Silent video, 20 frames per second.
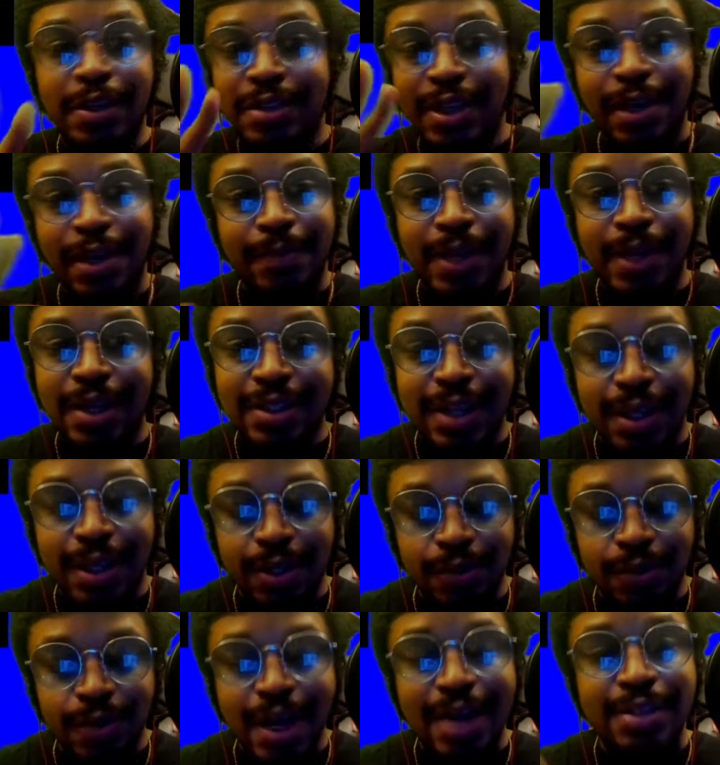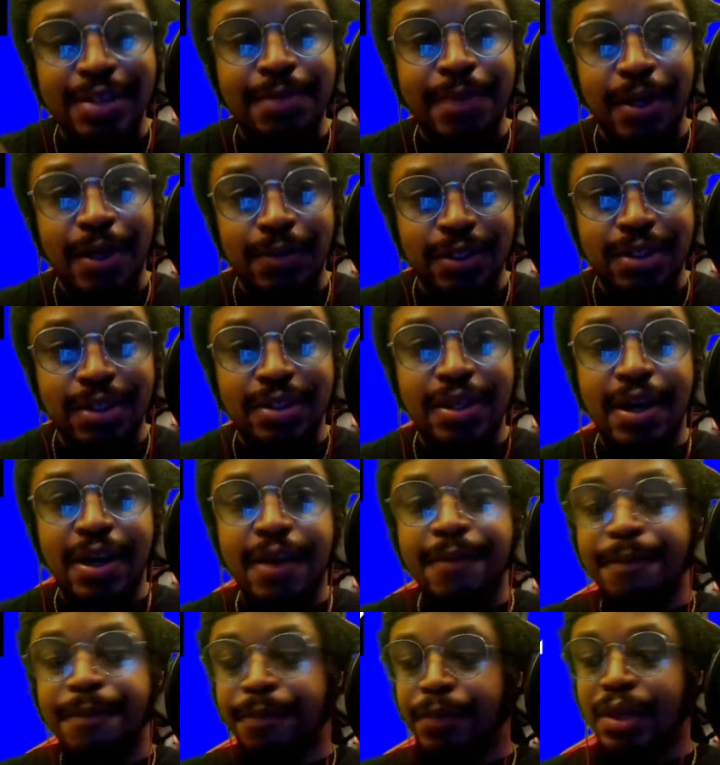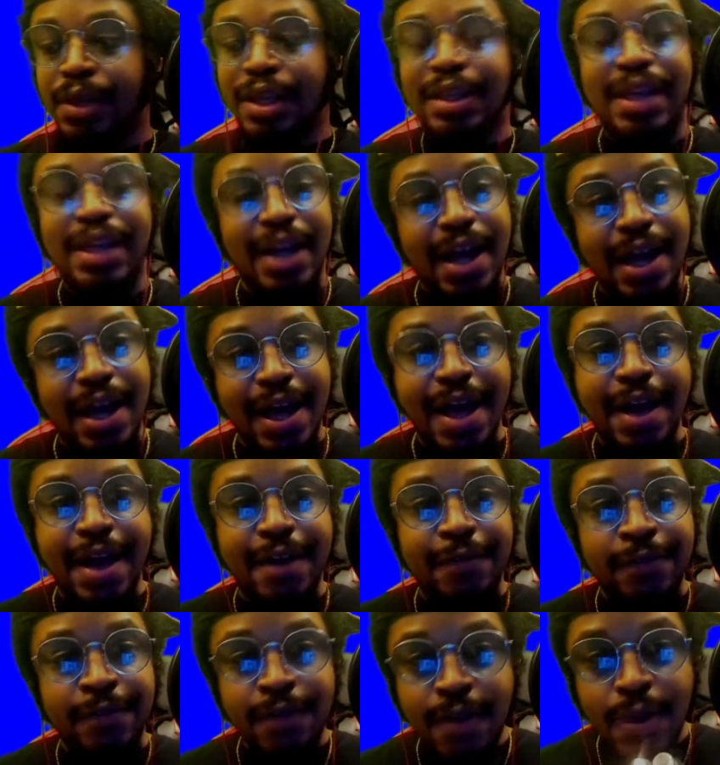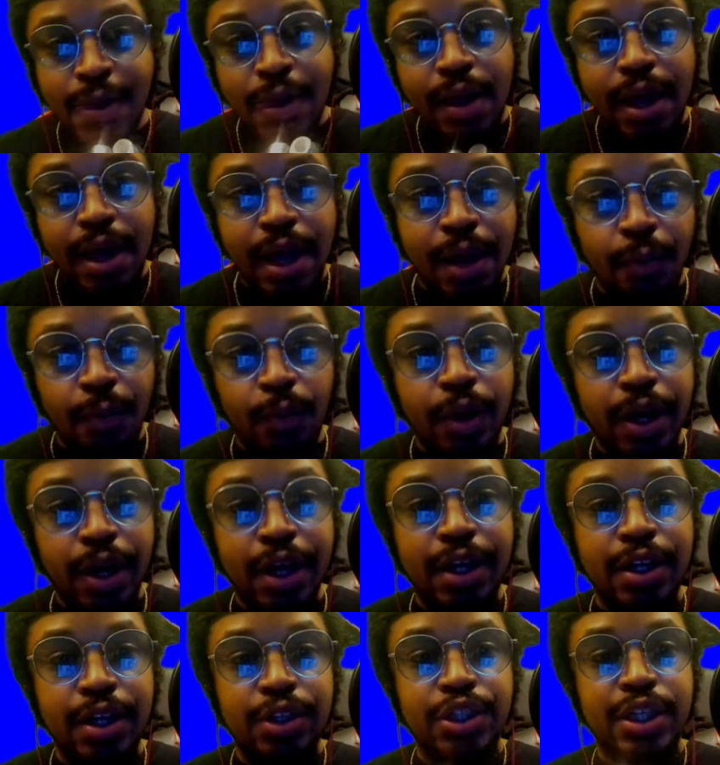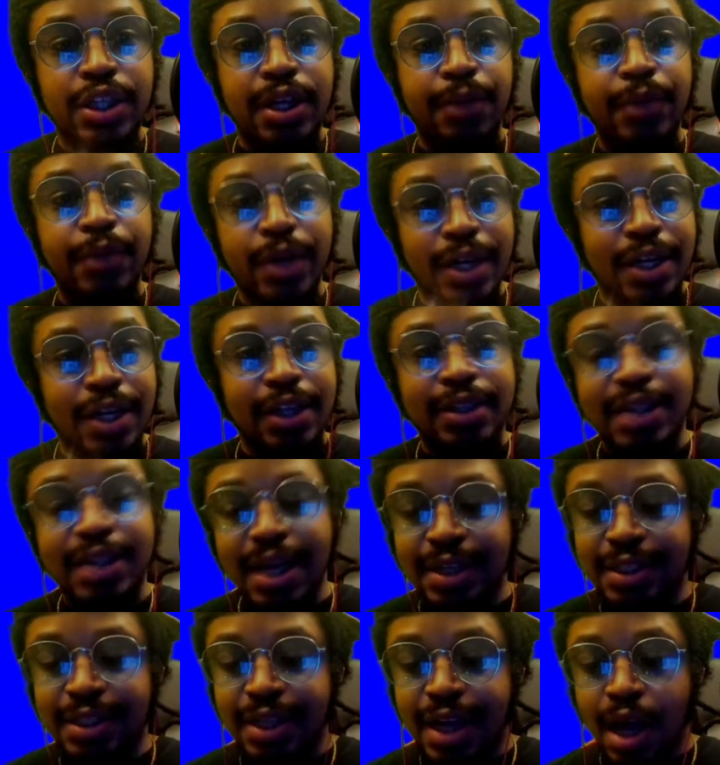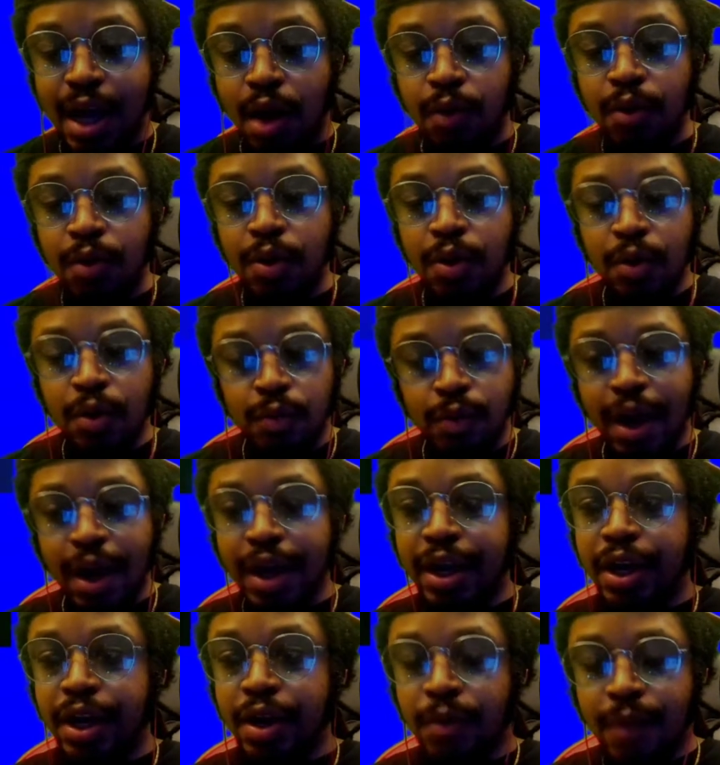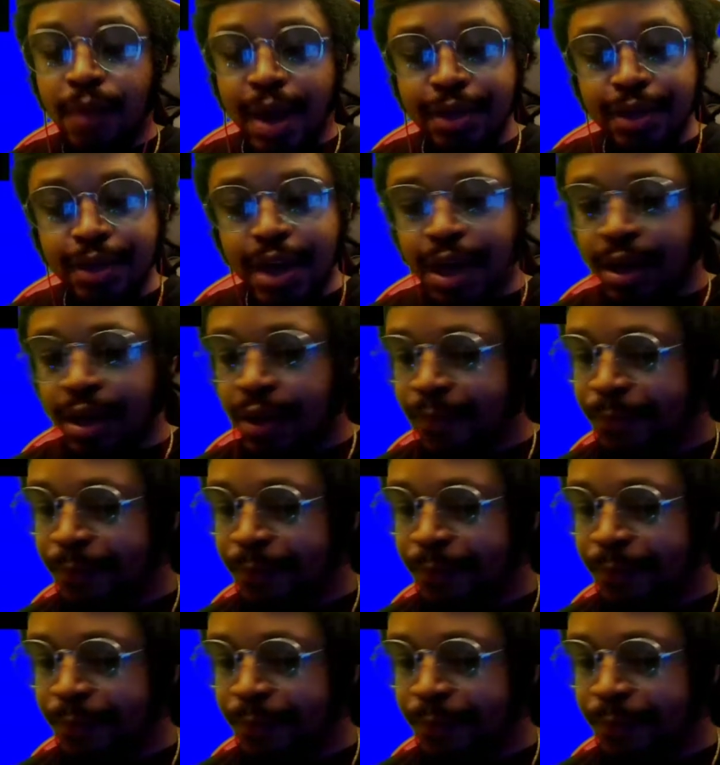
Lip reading: that I'm not telling you guys about just yet, that I have, and we're gonna test it out right here and right then.